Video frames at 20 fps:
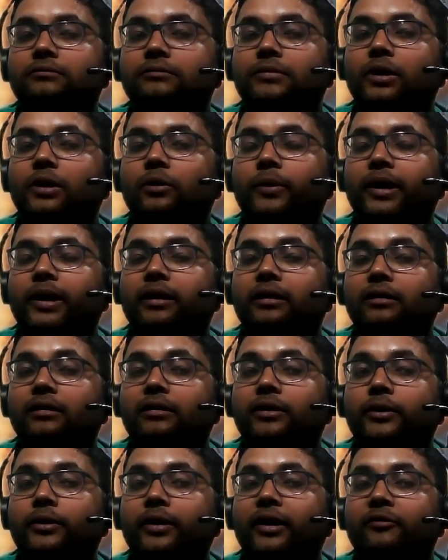
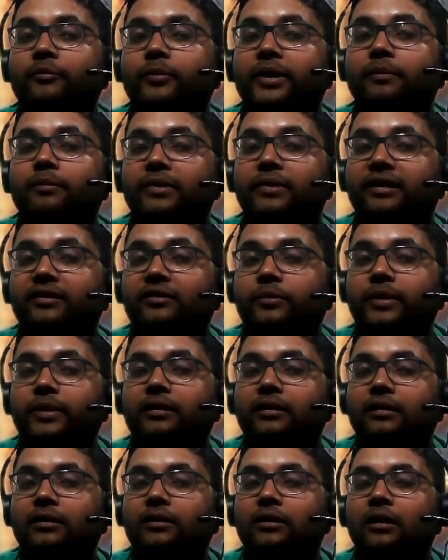you have been blessed
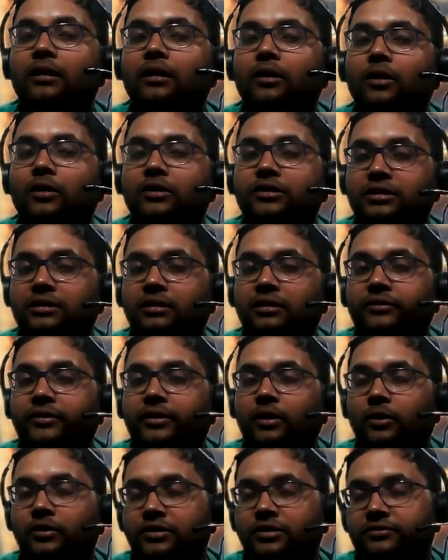with
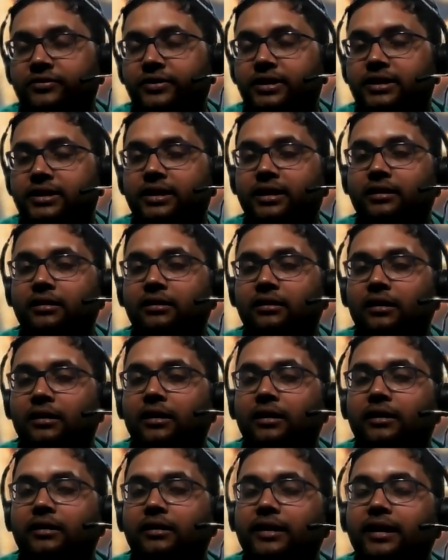longevity,
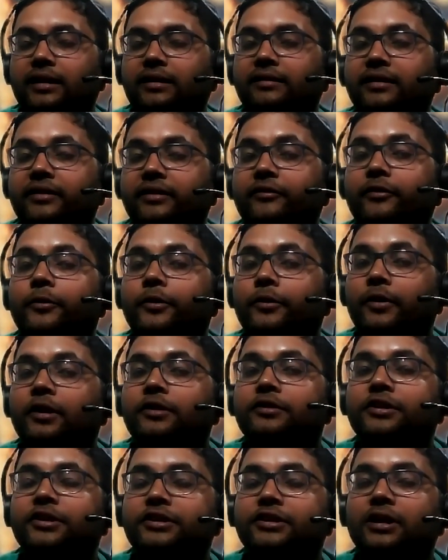that is seen from the
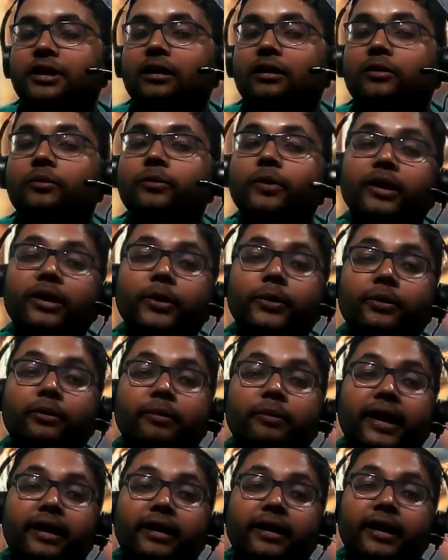Rashi chart, whether you will
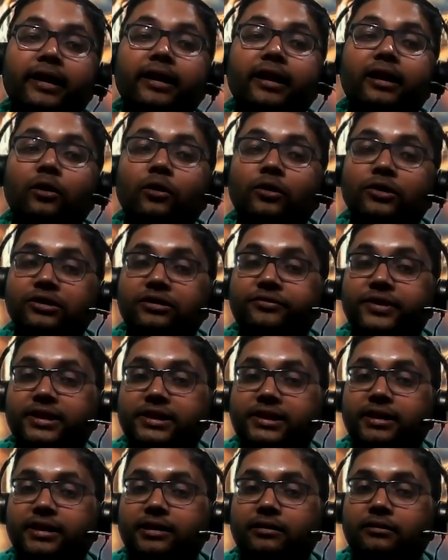maintain that
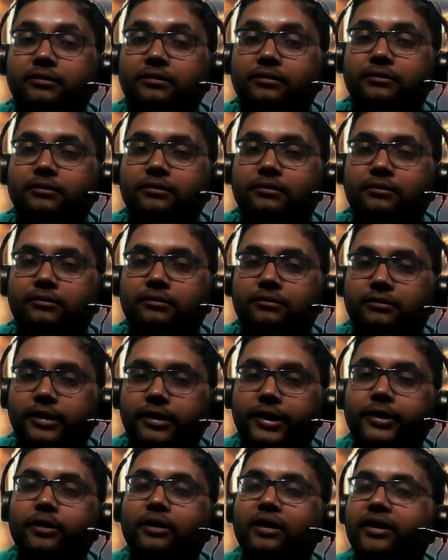longevity
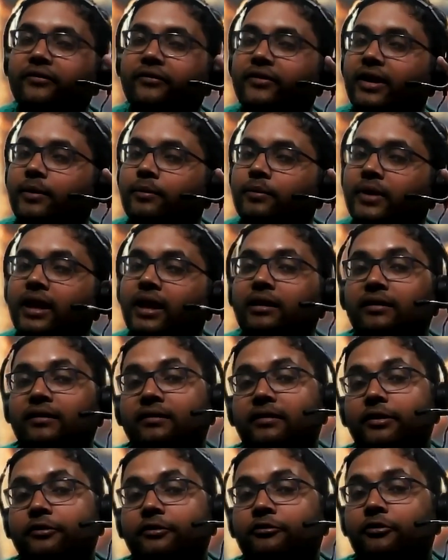in your lifetime, that
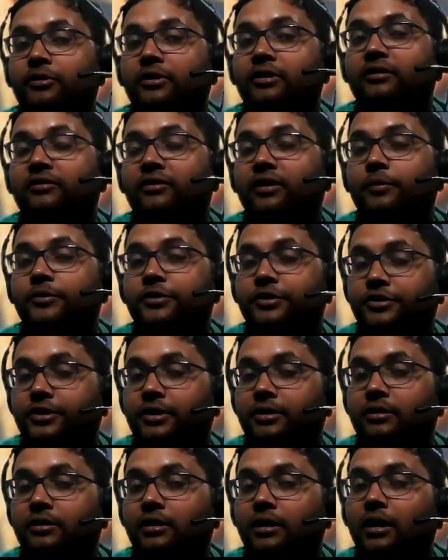is seen from the Navamsha
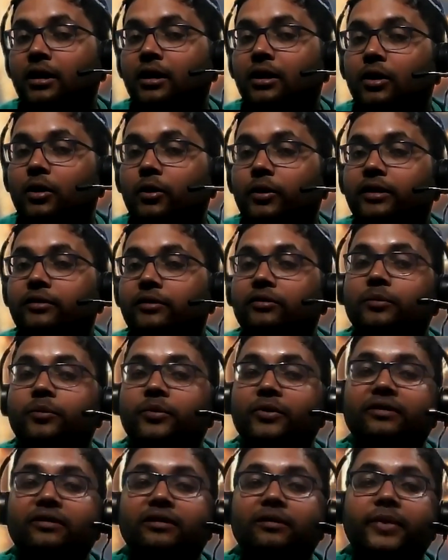chart. Okay, so a
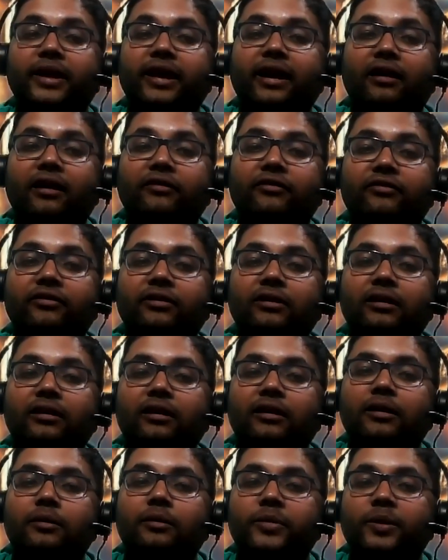person may have
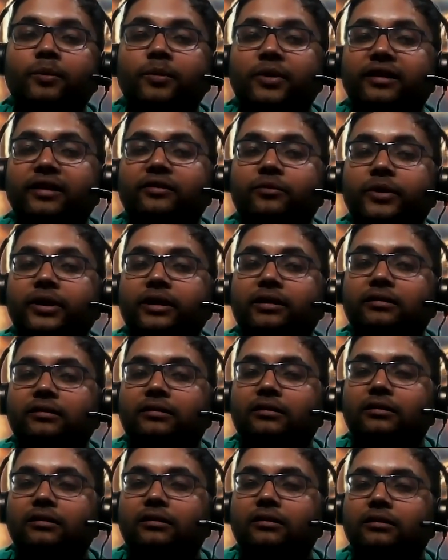been blessed with
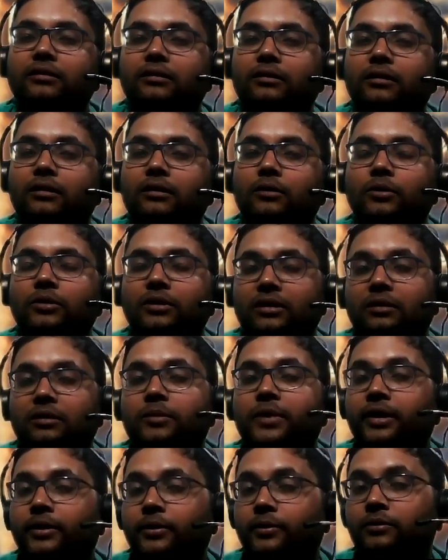
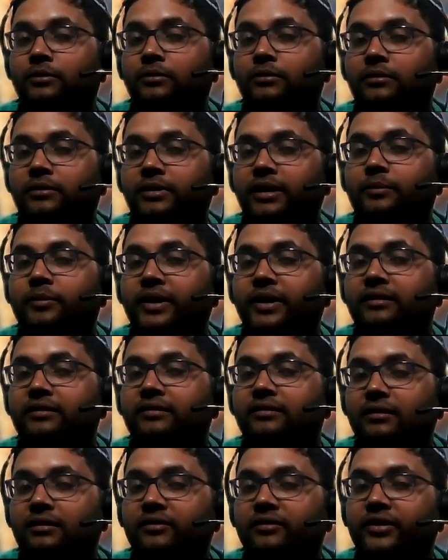Uttamayu, that
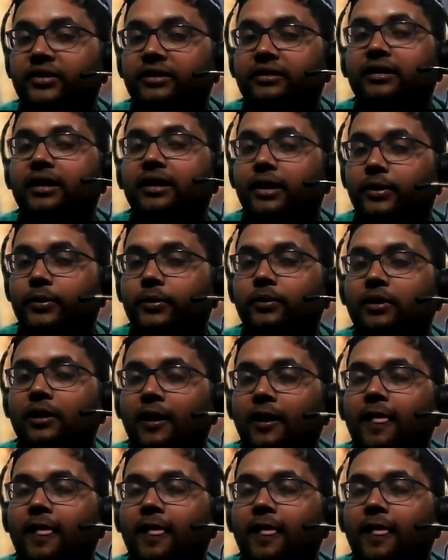means Vriddhayu.